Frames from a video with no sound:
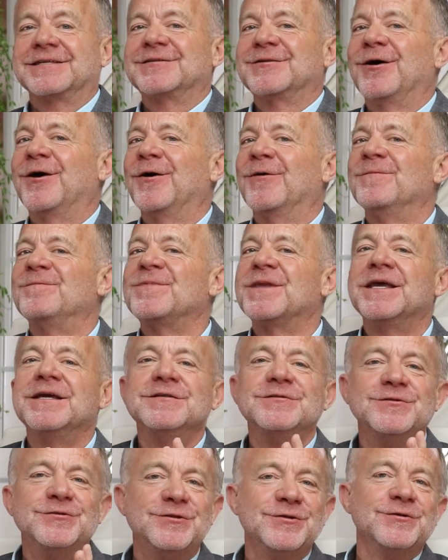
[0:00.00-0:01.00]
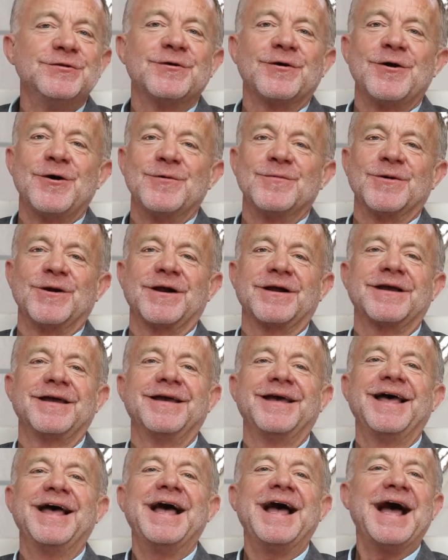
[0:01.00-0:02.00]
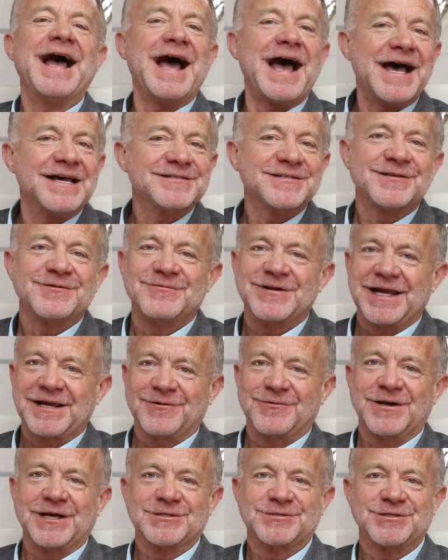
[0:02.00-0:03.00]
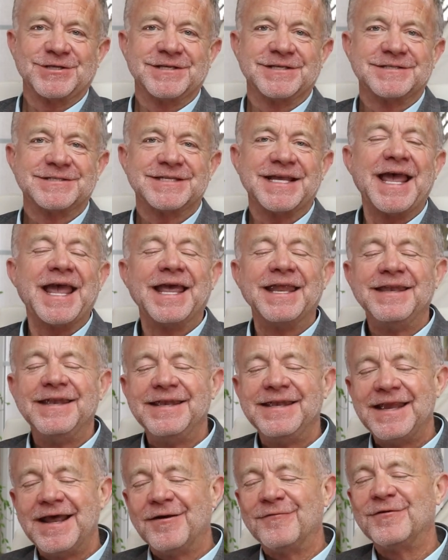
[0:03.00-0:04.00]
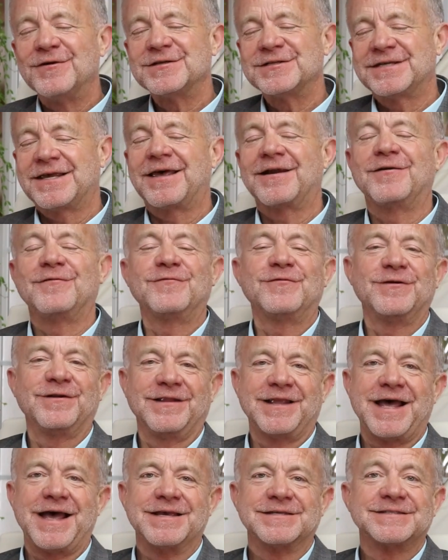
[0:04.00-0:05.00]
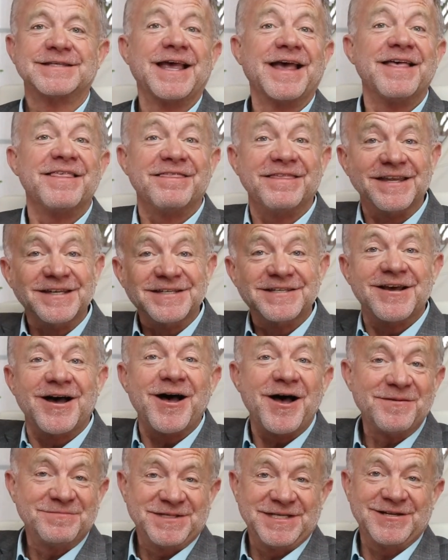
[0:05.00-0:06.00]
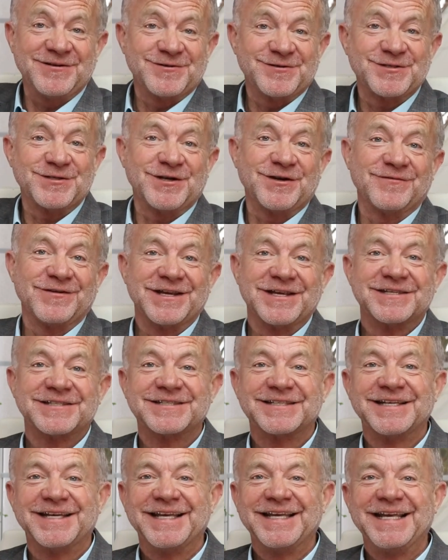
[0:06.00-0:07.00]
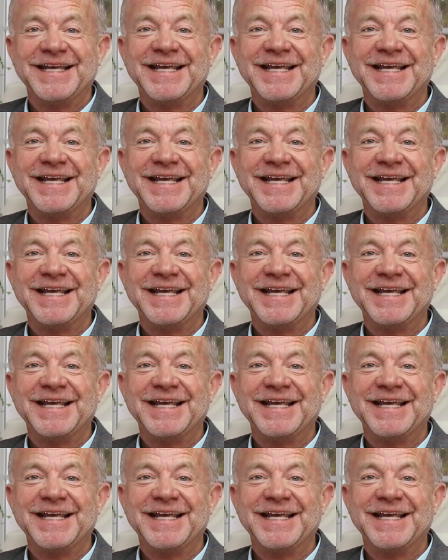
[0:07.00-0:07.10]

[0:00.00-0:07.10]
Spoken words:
So do your homework, ask the right questions, and never settle for less than top-tier service.